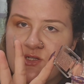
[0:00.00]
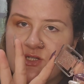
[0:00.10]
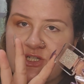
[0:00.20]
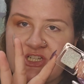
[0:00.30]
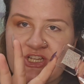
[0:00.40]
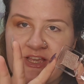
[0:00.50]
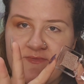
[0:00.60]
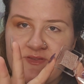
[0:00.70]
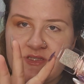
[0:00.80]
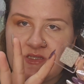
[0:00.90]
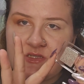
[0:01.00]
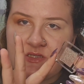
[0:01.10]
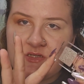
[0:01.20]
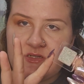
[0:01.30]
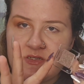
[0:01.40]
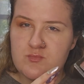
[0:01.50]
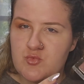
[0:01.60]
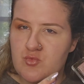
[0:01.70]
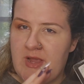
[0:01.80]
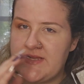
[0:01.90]
shifts
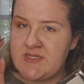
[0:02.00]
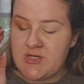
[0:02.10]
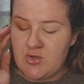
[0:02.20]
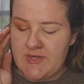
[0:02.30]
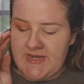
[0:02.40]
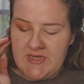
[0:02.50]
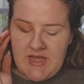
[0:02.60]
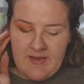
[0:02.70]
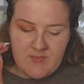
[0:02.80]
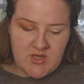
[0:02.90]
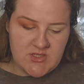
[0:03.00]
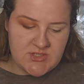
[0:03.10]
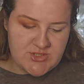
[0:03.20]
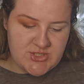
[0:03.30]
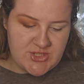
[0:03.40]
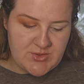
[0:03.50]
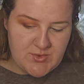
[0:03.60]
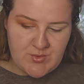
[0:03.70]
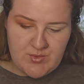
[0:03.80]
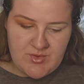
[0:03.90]
red to green, I'm gonna
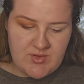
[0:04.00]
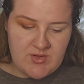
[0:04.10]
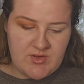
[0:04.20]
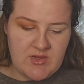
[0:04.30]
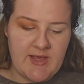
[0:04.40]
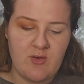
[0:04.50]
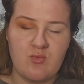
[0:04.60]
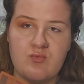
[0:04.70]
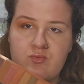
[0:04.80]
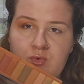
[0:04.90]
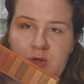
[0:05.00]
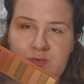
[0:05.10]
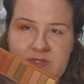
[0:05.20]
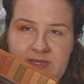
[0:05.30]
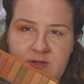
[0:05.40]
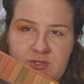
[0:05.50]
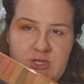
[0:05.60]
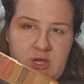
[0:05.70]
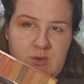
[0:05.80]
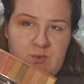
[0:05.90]
do the like rosier
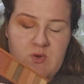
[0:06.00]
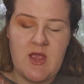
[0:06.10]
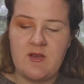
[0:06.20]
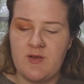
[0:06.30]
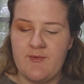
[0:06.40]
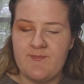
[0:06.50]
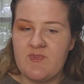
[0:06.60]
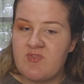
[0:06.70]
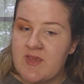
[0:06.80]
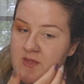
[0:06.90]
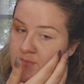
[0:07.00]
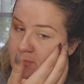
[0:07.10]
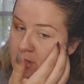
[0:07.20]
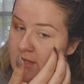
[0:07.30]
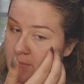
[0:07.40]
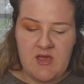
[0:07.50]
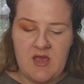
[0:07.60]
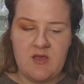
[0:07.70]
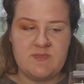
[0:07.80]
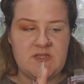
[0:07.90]
tone. I don't know, I feel like it'd be pretty.
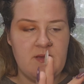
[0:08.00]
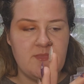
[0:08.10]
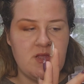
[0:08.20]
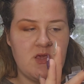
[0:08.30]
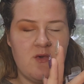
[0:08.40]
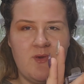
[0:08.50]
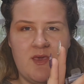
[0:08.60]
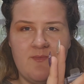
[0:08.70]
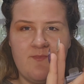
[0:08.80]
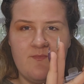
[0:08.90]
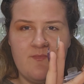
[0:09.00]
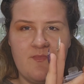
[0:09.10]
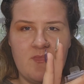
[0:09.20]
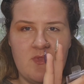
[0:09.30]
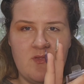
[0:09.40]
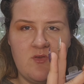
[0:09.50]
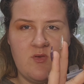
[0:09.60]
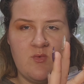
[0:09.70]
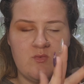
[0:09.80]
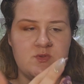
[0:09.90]
So I'm gonna go in,
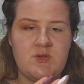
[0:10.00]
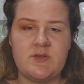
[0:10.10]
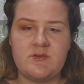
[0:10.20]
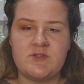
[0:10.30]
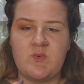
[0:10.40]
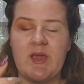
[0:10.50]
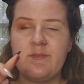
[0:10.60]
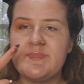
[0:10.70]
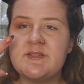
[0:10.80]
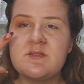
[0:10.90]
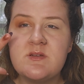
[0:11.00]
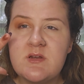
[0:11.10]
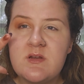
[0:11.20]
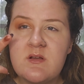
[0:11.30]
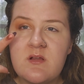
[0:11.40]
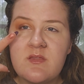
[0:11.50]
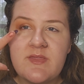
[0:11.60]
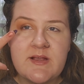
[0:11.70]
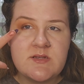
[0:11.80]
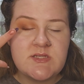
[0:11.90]
do 2 little swipes.
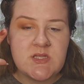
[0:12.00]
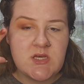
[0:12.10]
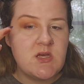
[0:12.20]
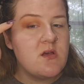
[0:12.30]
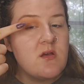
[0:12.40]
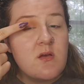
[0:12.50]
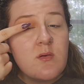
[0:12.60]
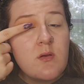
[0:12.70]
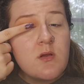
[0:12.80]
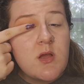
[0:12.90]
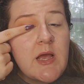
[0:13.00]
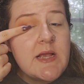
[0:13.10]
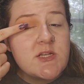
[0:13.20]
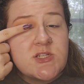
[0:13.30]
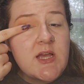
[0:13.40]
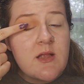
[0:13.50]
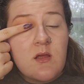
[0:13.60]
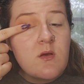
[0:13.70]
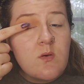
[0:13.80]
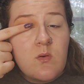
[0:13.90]
There's the
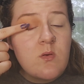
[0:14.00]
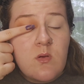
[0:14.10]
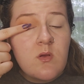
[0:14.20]
eyeshadow.